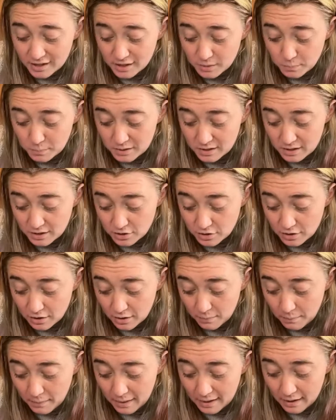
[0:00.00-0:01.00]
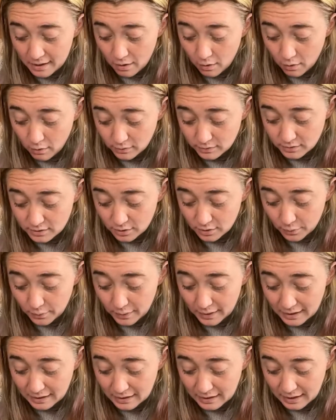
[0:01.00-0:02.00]
position may also
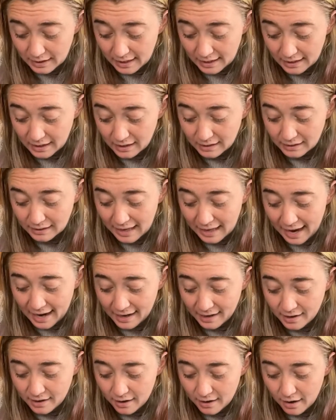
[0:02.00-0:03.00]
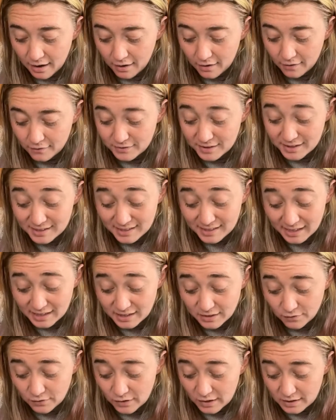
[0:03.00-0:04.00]
indicate a lack of
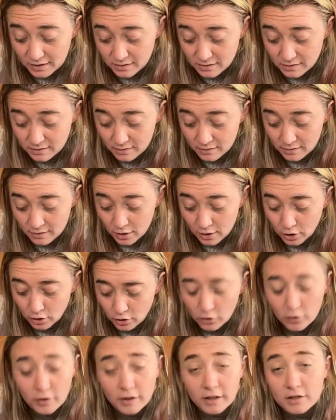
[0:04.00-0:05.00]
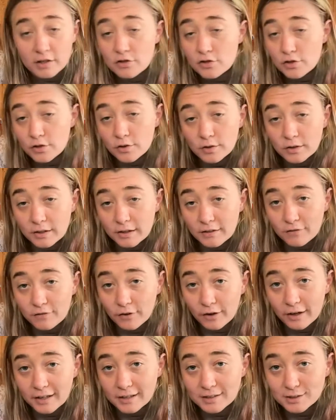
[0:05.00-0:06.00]
decisiveness. Look internally for
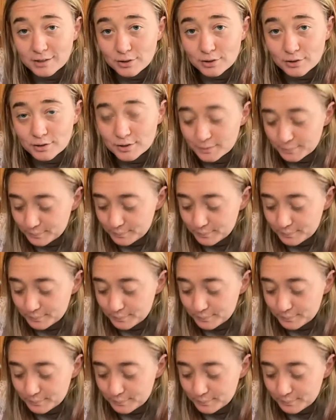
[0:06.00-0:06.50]
answers.